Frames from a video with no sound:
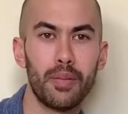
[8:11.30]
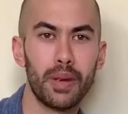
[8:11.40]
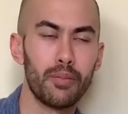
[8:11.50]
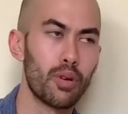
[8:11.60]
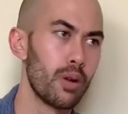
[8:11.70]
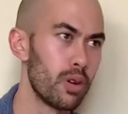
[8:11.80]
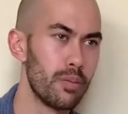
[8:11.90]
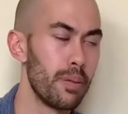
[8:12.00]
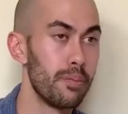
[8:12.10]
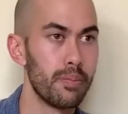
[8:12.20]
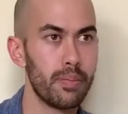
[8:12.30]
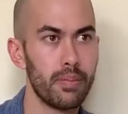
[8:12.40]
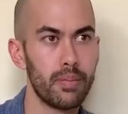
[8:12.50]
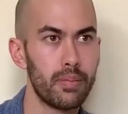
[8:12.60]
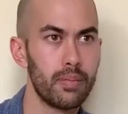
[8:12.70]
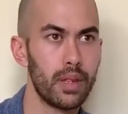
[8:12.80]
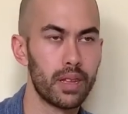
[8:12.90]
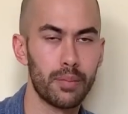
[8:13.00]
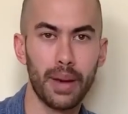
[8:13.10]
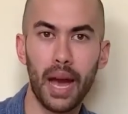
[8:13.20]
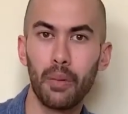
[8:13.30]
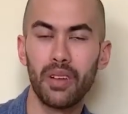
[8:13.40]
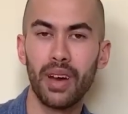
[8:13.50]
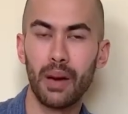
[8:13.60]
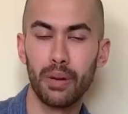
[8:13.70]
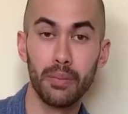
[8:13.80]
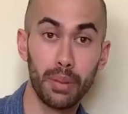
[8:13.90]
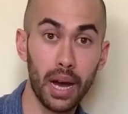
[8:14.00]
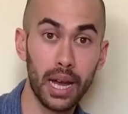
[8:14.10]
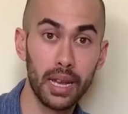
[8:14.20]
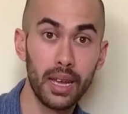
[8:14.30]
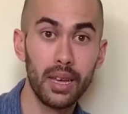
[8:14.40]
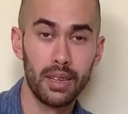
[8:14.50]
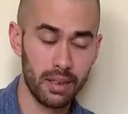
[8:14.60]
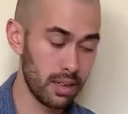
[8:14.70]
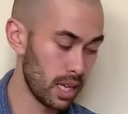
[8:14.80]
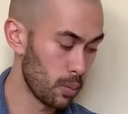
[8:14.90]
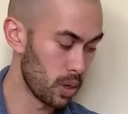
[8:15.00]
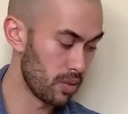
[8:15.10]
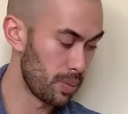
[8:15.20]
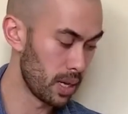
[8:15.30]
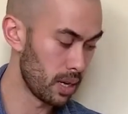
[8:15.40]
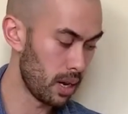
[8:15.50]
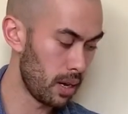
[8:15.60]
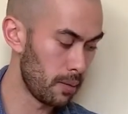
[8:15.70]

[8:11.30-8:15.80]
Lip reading: mean, probably wouldn't have been, nothing bad would have happened, but it would have been